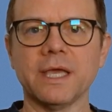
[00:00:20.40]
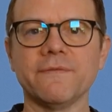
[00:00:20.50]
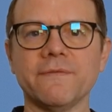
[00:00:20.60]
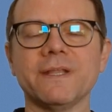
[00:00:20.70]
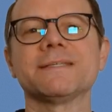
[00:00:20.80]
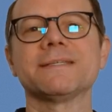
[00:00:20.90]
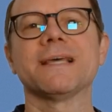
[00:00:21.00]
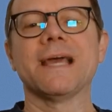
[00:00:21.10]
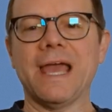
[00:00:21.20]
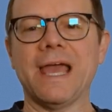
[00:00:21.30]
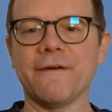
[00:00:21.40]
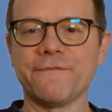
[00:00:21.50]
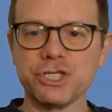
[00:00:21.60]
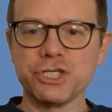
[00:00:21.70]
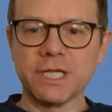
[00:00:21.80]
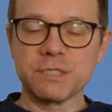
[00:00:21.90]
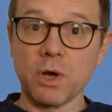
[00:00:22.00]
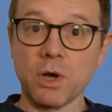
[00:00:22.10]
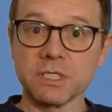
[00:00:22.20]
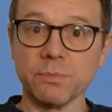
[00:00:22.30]
if it is efficient as
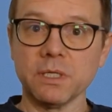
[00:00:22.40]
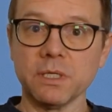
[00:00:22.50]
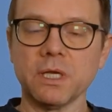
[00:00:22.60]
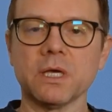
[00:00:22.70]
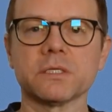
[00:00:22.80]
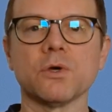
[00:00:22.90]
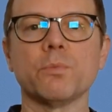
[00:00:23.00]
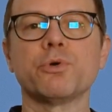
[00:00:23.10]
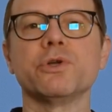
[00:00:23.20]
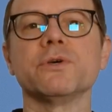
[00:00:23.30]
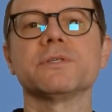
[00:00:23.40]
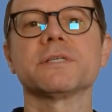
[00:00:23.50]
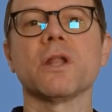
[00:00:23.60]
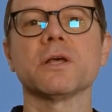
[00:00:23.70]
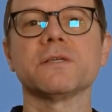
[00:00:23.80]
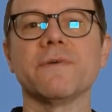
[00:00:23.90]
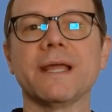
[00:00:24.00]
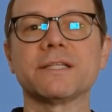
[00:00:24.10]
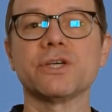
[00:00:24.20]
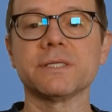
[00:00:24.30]
possible, so produces lots of
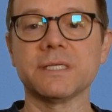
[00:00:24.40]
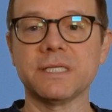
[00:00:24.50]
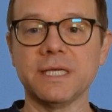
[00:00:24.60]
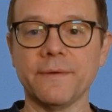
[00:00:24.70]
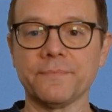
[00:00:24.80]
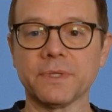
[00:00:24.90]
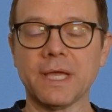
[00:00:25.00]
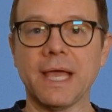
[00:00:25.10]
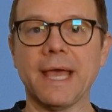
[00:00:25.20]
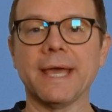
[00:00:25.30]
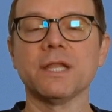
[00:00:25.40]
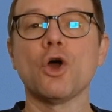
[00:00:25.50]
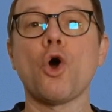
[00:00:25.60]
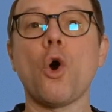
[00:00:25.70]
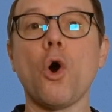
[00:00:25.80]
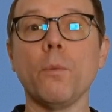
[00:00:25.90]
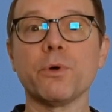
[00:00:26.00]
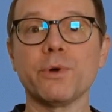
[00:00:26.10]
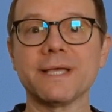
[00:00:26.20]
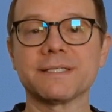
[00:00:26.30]
electricity and
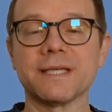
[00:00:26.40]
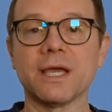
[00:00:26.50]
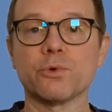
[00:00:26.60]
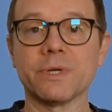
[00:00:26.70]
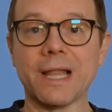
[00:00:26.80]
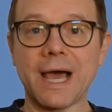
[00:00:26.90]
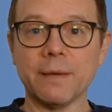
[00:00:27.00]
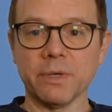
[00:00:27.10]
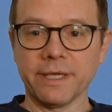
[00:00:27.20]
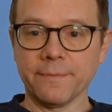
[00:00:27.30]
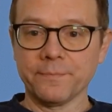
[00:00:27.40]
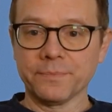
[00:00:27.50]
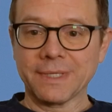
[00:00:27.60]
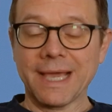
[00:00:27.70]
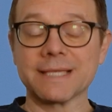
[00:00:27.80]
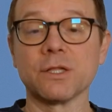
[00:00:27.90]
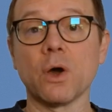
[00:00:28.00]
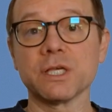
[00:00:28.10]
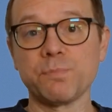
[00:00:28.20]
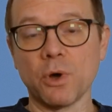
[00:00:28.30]
operates reliably as
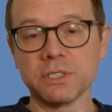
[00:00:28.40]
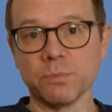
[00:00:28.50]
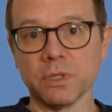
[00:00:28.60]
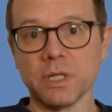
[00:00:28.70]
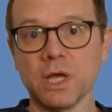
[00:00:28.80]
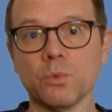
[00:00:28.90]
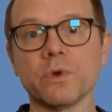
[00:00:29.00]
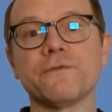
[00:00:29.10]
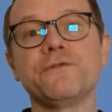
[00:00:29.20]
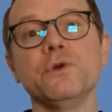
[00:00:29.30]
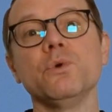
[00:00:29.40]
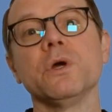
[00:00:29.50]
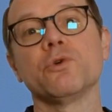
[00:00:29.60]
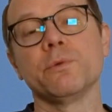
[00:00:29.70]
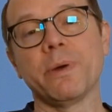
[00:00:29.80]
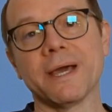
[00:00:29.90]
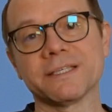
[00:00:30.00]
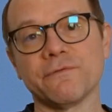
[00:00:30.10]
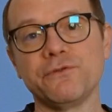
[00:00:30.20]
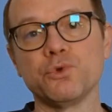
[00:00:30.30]
long as possible with few
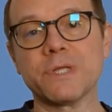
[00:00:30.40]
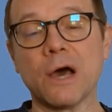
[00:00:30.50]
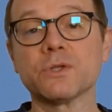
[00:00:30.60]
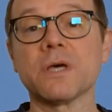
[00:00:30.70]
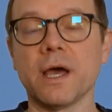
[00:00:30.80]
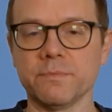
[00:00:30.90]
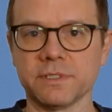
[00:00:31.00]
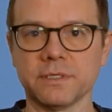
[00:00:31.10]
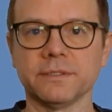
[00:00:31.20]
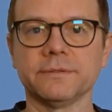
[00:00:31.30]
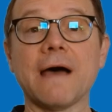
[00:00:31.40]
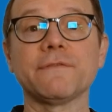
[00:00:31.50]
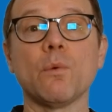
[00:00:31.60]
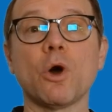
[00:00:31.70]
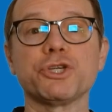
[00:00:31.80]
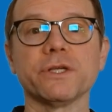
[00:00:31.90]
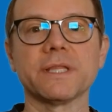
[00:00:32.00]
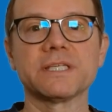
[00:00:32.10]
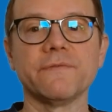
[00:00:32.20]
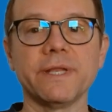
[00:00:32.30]
repairs and few downtimes. After
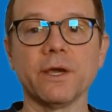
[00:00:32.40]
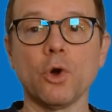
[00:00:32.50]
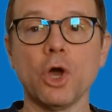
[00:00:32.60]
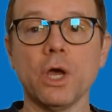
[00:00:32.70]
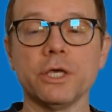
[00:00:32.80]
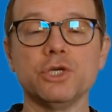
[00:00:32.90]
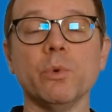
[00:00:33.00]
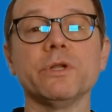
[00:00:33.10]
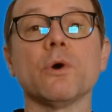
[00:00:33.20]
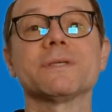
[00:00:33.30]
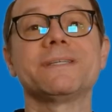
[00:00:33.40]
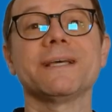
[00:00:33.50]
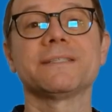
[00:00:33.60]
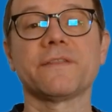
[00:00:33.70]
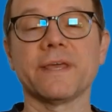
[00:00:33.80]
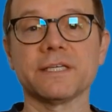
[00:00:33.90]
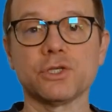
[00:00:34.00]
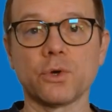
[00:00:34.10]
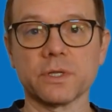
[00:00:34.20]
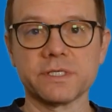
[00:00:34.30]
watching this video, you will know 6 things
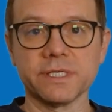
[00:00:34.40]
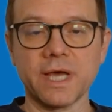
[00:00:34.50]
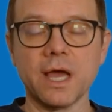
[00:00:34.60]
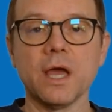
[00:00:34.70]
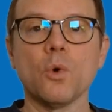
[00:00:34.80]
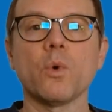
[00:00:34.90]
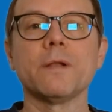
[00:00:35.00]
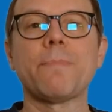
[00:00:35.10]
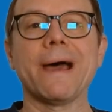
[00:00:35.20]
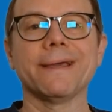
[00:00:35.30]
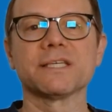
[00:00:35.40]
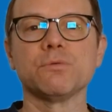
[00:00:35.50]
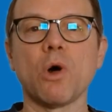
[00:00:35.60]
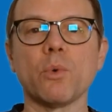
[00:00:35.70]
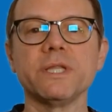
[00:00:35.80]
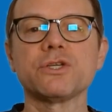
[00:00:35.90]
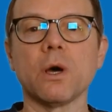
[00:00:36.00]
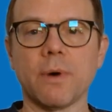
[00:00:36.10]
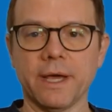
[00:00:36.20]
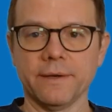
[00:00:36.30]
to consider when buying a small wind
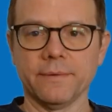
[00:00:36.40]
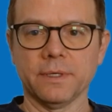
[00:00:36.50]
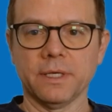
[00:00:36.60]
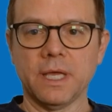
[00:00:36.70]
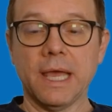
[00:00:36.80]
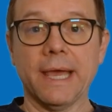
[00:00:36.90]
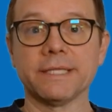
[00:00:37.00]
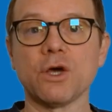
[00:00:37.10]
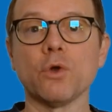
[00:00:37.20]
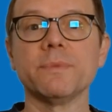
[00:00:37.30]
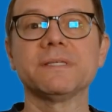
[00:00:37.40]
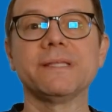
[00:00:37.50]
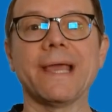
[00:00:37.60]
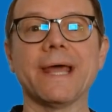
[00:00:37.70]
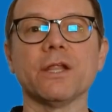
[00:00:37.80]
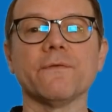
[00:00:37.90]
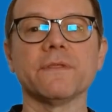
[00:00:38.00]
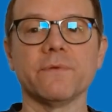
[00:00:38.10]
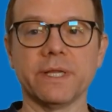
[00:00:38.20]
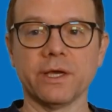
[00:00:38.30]
turbine. And don't miss the end
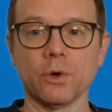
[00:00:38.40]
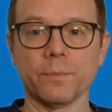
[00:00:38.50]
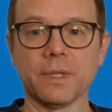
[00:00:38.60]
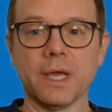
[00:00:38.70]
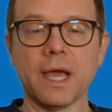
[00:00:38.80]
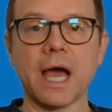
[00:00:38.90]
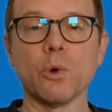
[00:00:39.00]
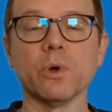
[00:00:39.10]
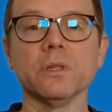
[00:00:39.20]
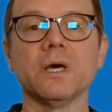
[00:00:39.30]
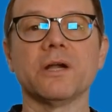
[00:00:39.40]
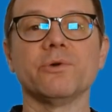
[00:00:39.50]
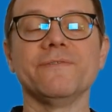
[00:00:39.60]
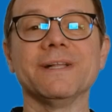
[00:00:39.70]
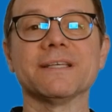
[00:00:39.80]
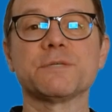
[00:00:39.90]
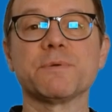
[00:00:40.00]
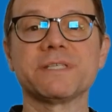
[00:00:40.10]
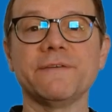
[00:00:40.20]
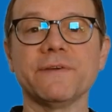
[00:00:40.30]
of the video. I will reveal the
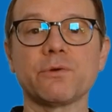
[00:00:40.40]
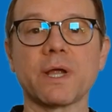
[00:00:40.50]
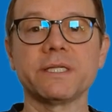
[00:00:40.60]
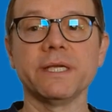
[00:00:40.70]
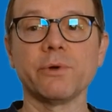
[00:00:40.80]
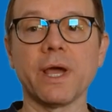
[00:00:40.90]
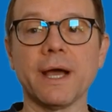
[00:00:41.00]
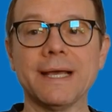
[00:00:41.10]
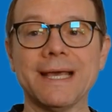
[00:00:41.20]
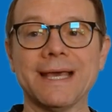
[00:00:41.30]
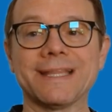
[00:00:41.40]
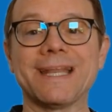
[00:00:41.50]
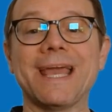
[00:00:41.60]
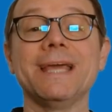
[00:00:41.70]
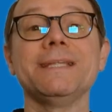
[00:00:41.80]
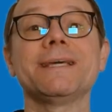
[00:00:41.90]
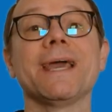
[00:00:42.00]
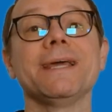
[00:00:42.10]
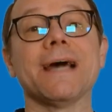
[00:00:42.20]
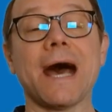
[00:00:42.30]
specific criteria that
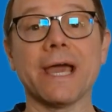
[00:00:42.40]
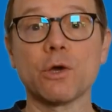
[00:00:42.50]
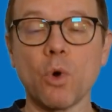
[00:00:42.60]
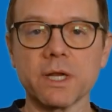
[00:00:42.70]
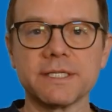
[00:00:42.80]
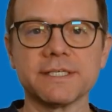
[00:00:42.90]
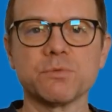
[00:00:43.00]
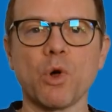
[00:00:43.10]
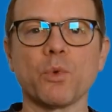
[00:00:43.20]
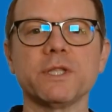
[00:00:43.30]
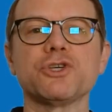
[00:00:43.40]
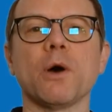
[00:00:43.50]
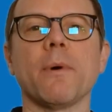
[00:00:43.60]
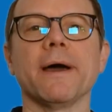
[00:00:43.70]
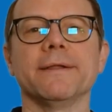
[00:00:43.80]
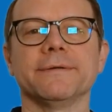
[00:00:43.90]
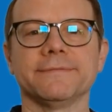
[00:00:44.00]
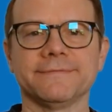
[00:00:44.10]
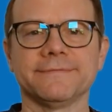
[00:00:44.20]
indicate a high-quality small wind turbine.